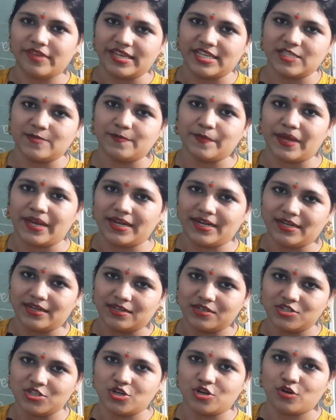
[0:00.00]

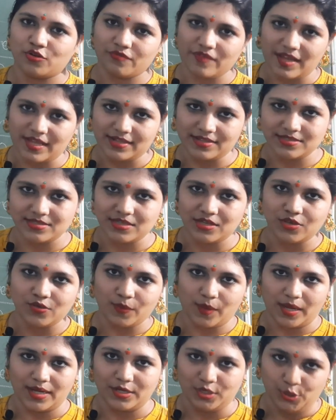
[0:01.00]
expansion of answer you
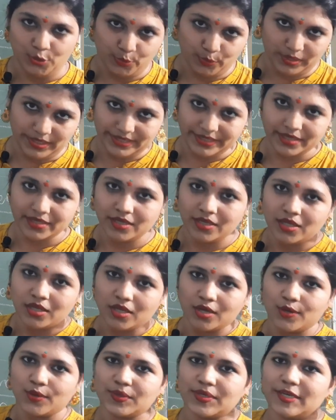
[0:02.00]
can do it.
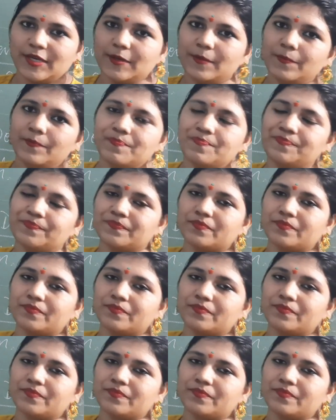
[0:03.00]
Okay.